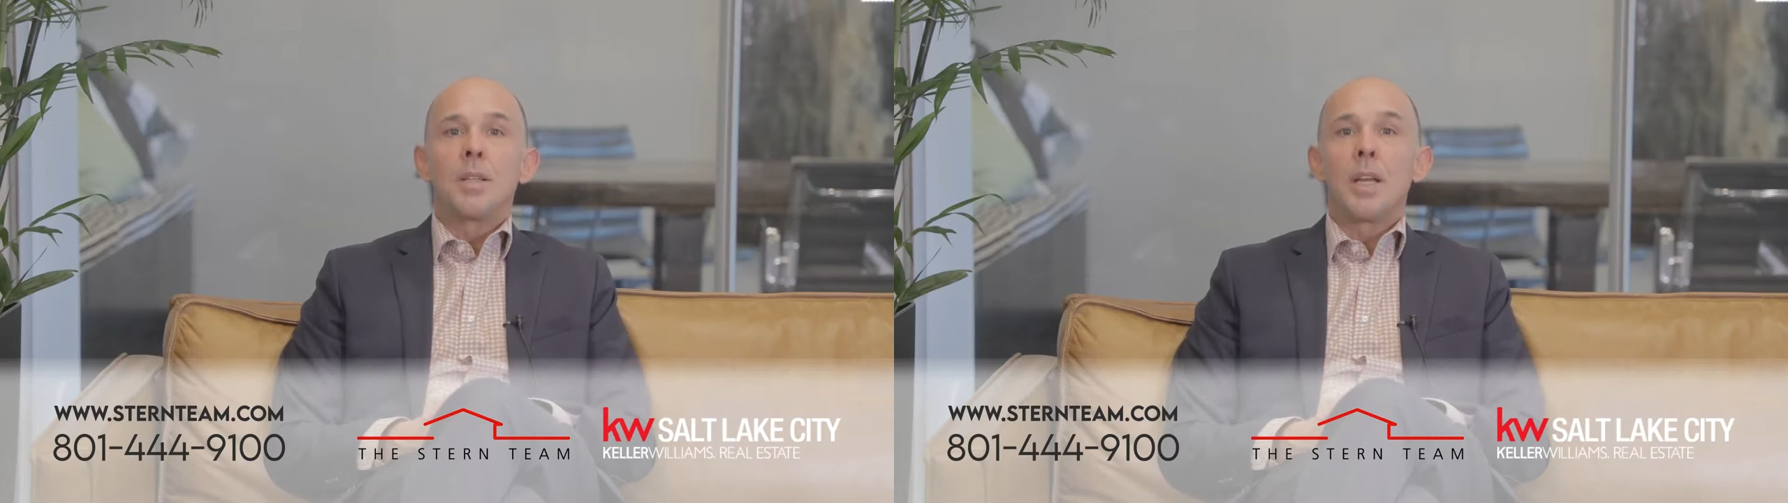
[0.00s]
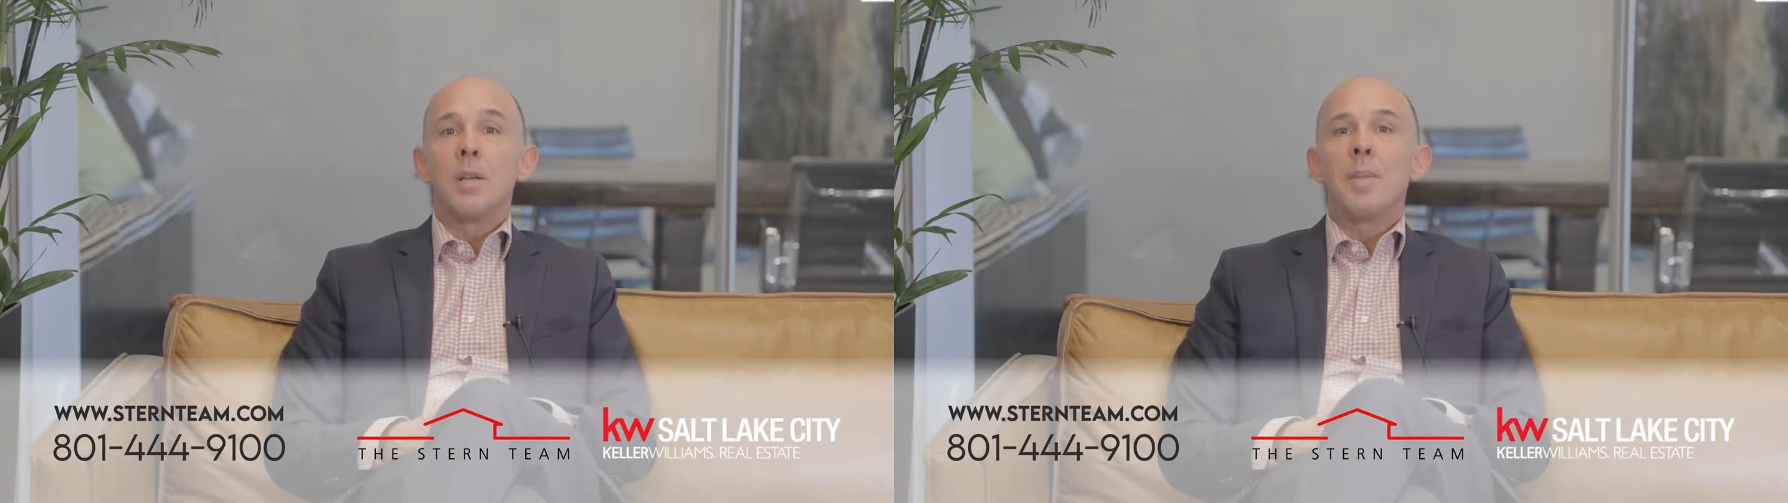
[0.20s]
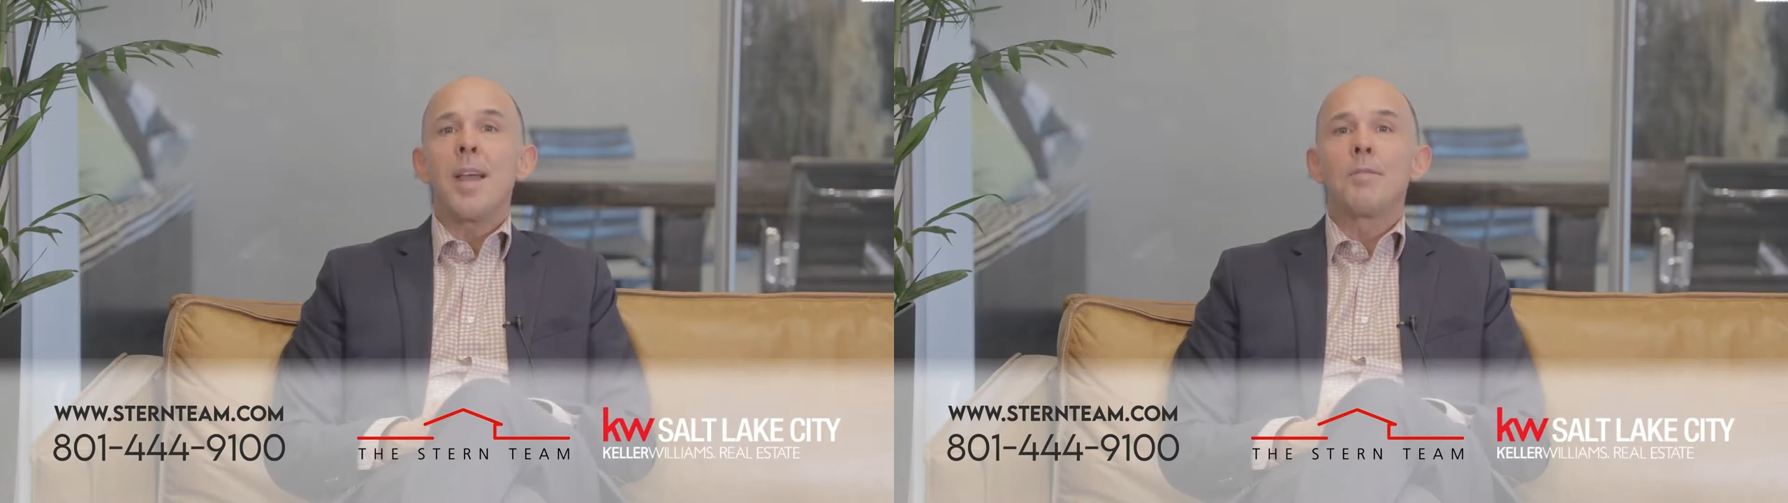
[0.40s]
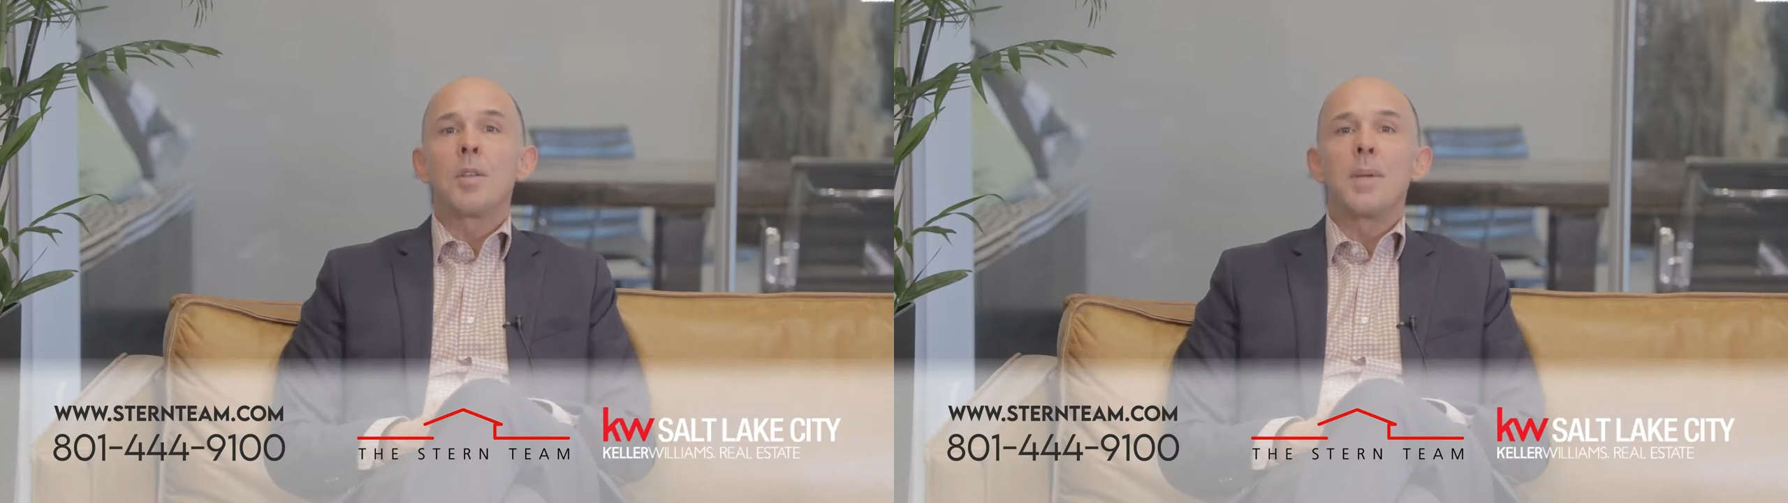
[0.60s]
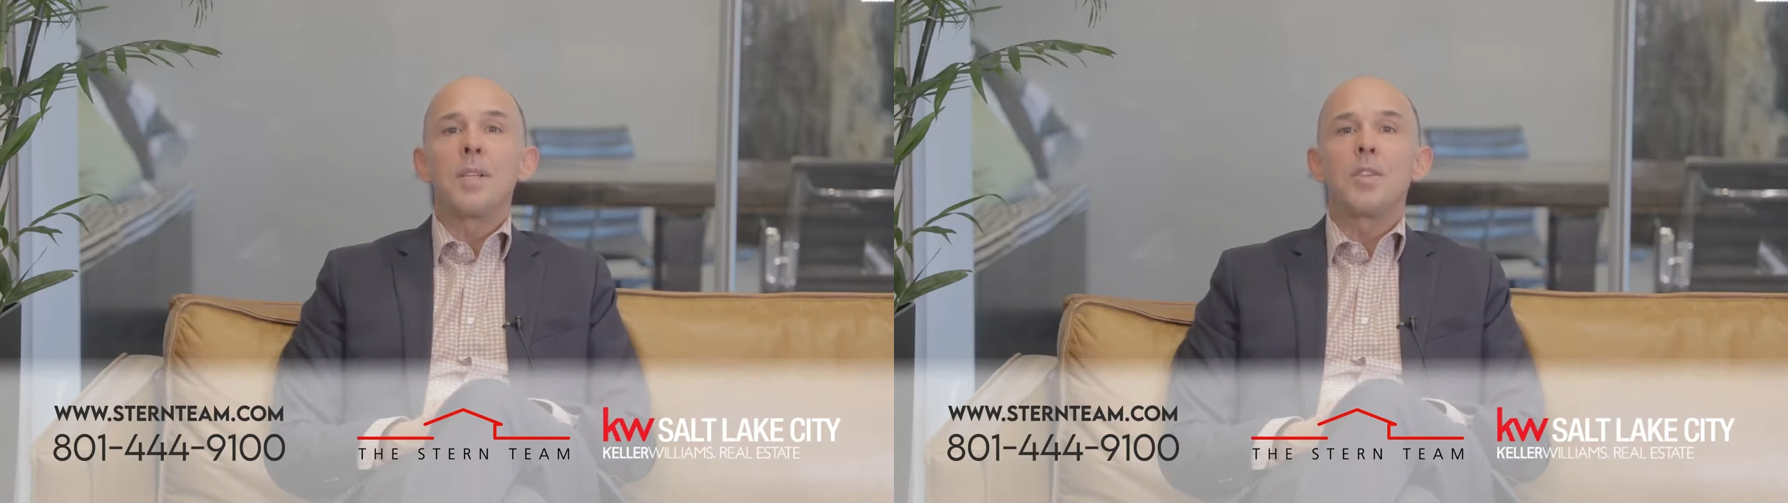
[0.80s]
then you may have
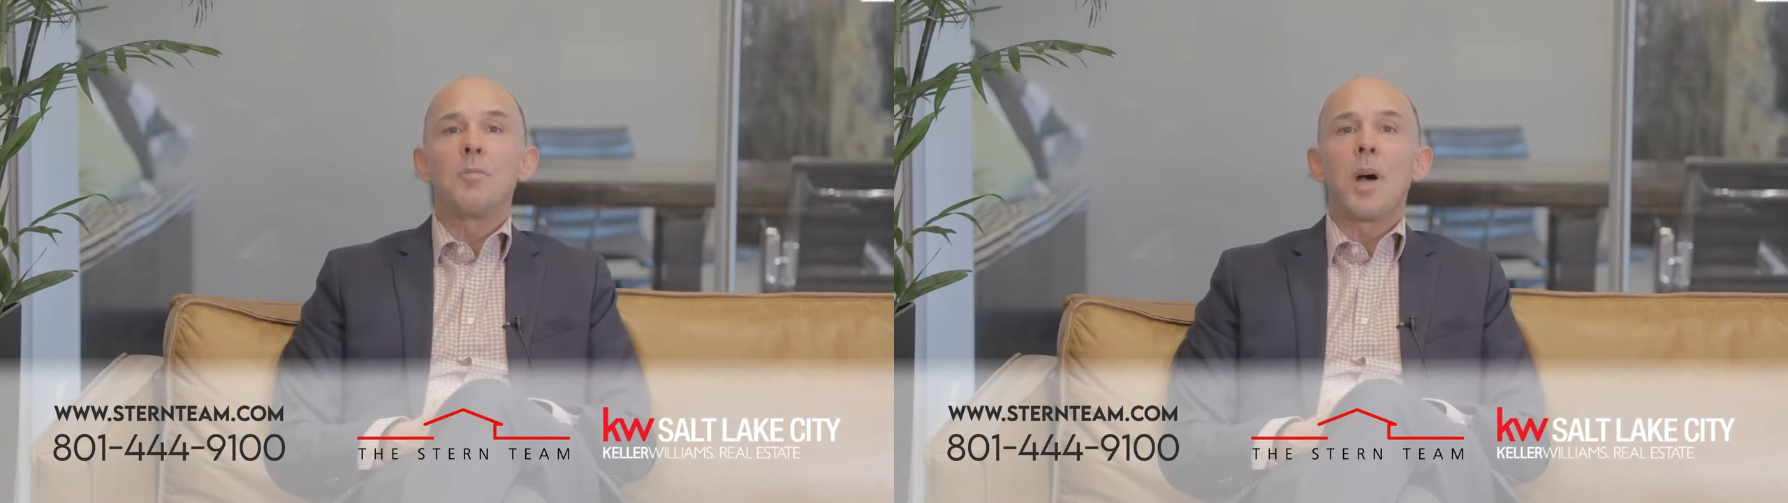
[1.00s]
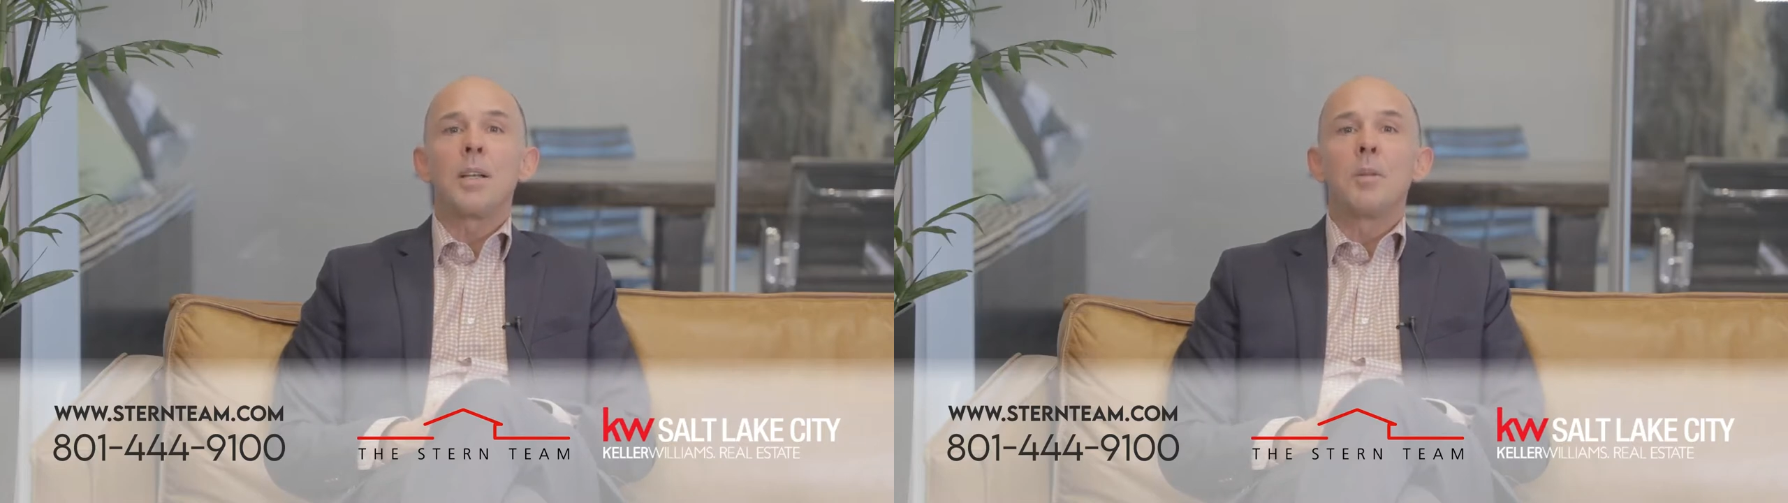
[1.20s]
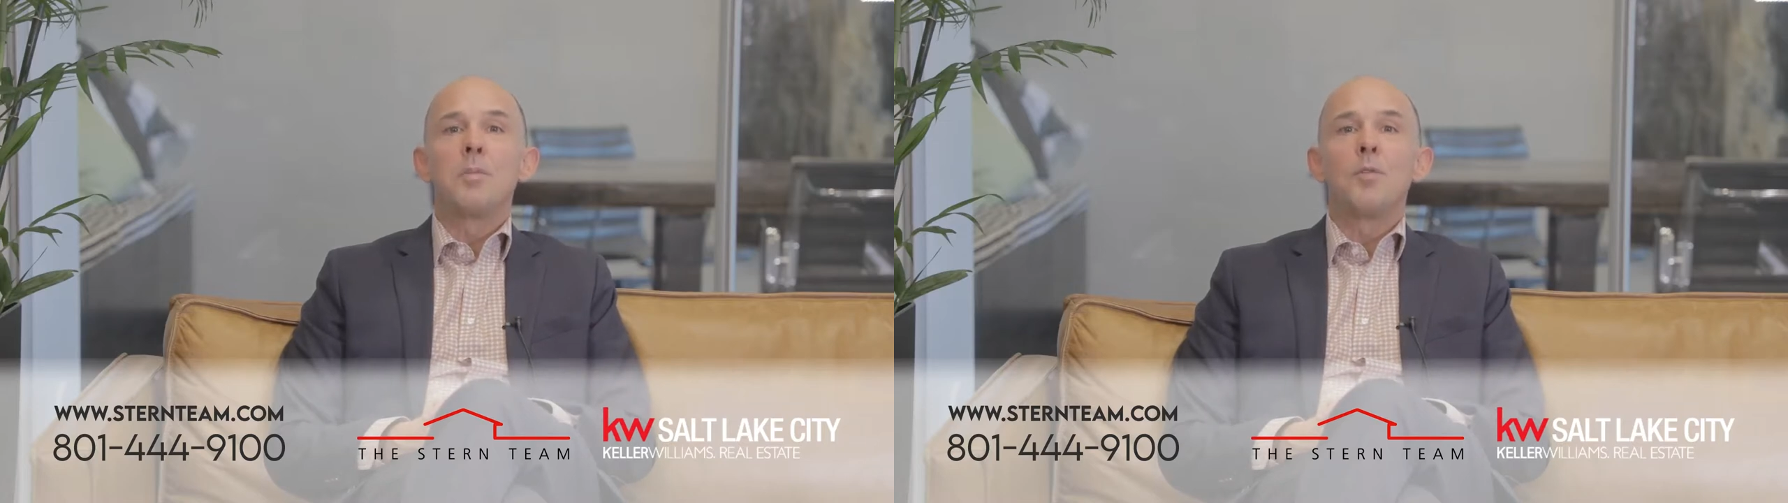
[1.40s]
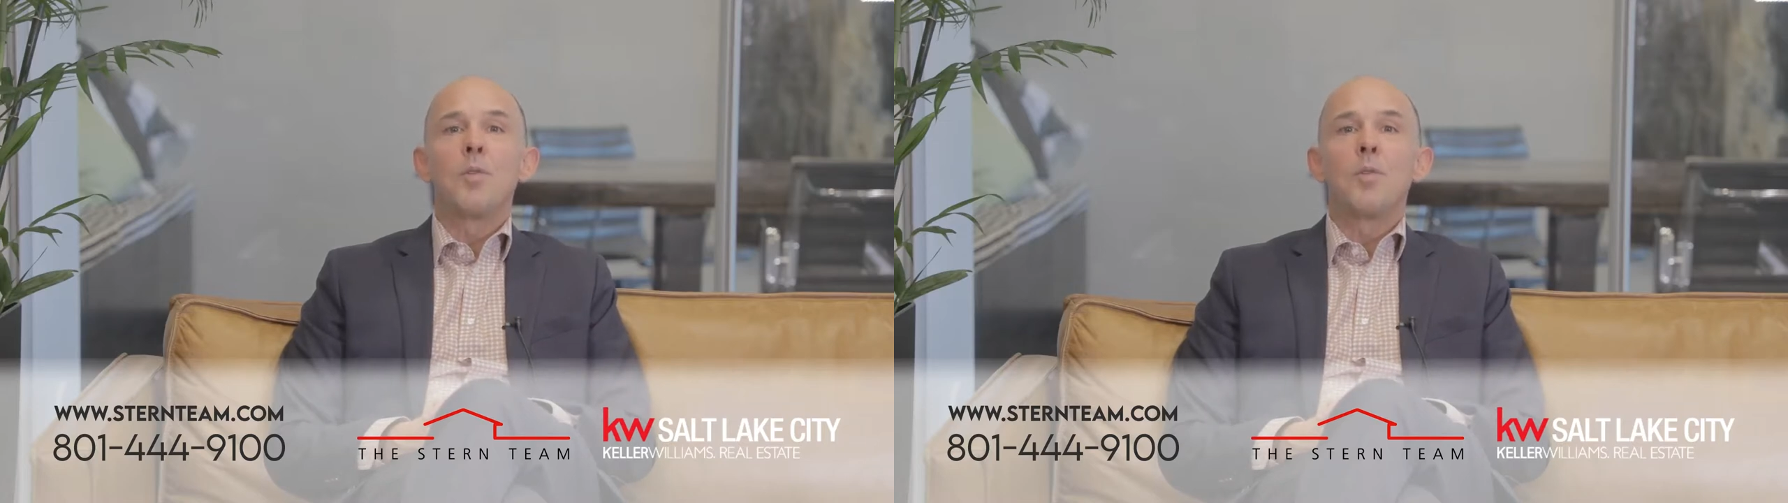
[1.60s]
the peace of mind to move